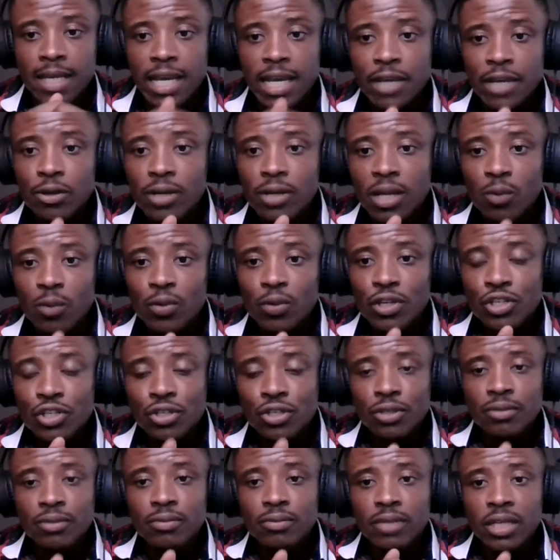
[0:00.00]
Any other
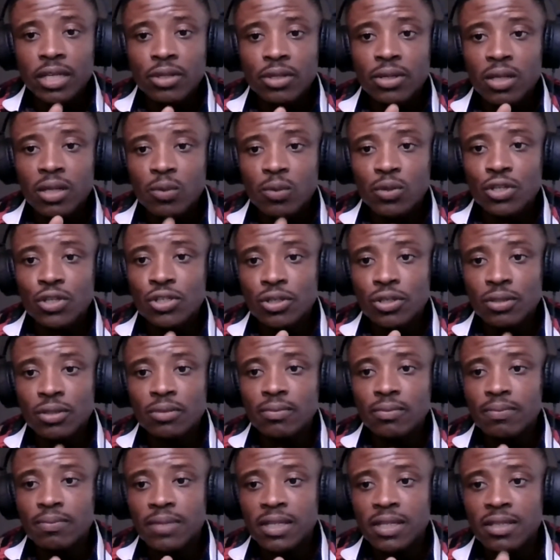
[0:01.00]
question? Any other
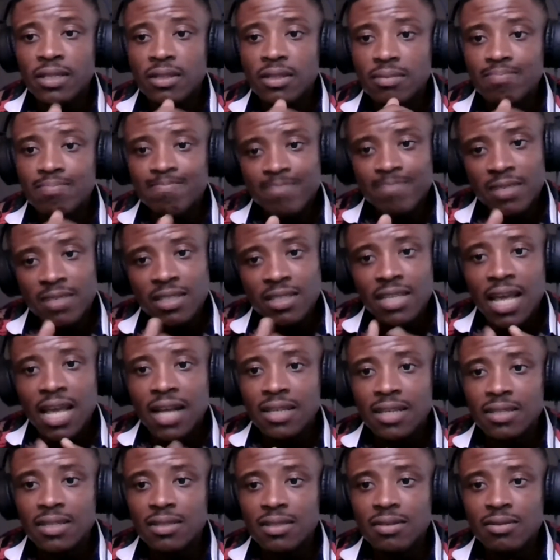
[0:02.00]
question? Please, please
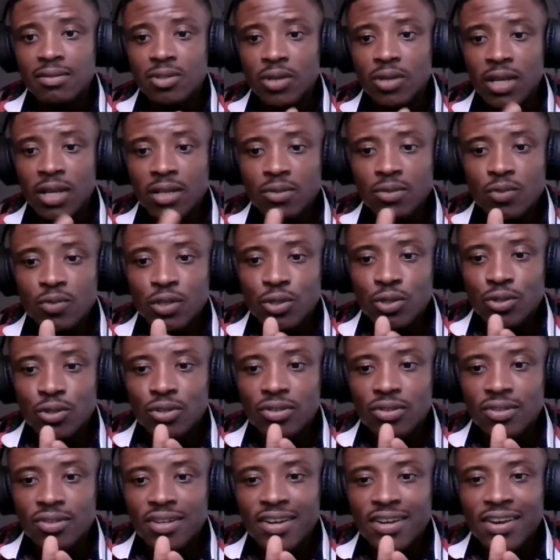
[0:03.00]
ask so that we could
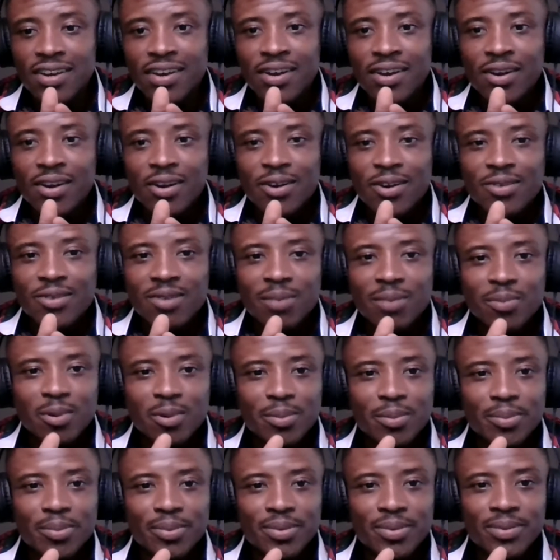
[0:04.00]
wrap
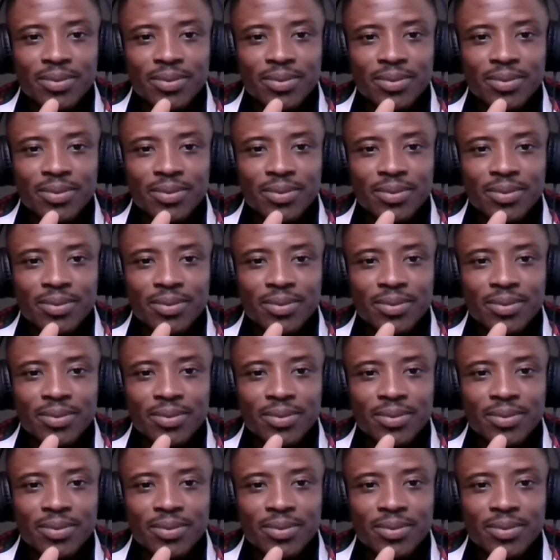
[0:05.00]
up.